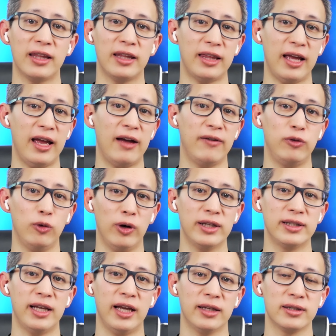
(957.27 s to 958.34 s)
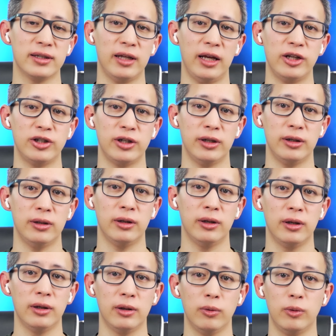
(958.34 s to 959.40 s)
that they have noise cancellation,
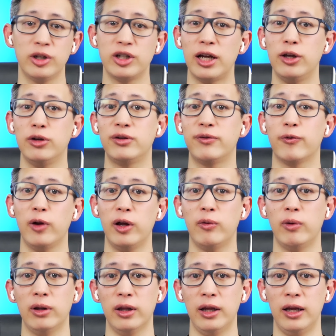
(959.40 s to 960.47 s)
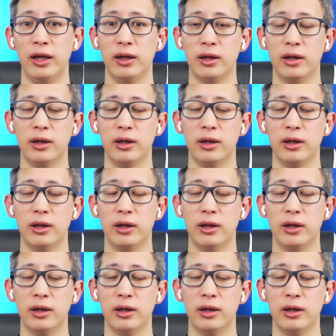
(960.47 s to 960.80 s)
which I use frequently,